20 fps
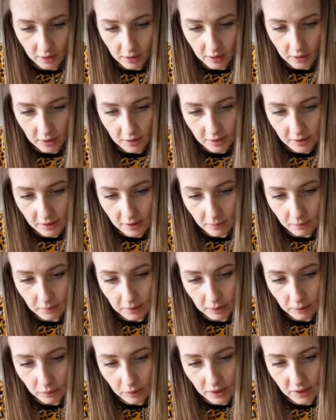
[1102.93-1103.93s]
some
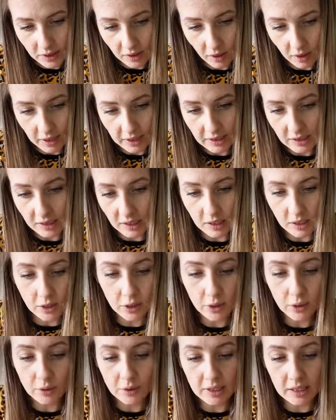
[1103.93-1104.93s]
little signs and
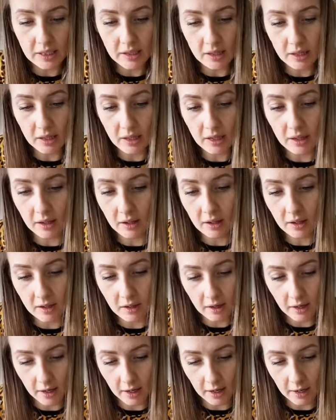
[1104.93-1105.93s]
using the
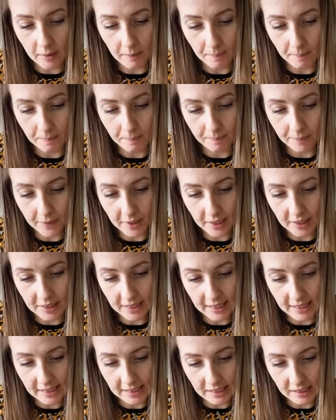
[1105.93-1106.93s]

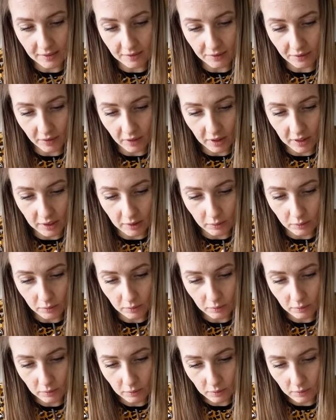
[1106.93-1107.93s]
adhesive vinyl
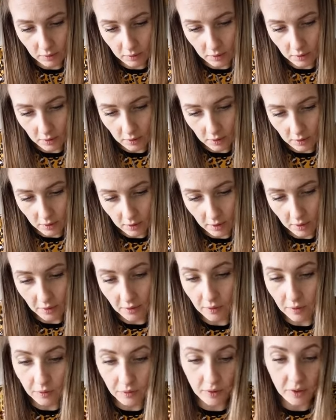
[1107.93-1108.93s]

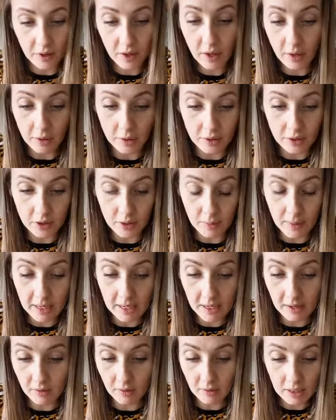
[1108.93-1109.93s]
for those to make
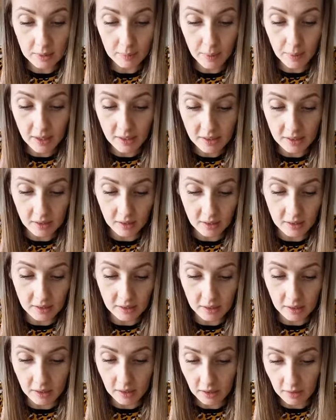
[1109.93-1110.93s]
it really personalised
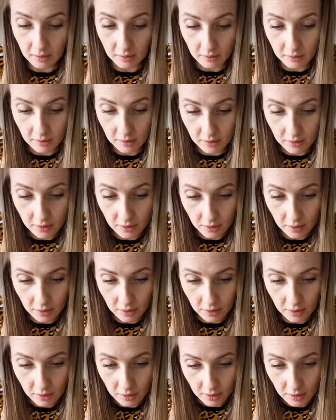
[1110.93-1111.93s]
and cute. So,
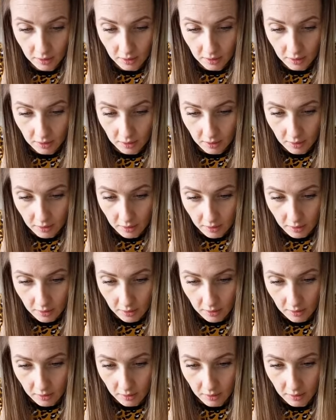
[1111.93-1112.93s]

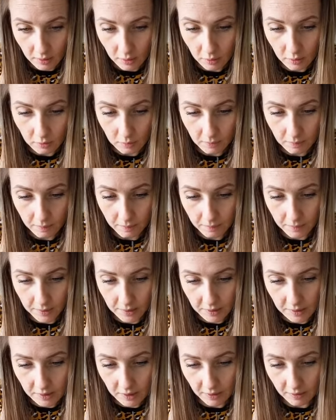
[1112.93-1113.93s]
oh,
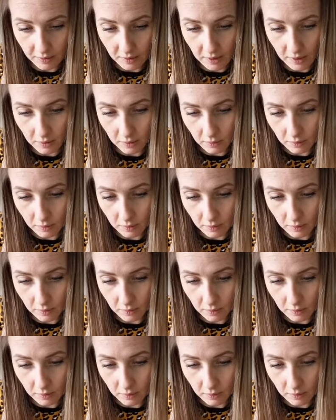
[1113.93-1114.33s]
let's have a little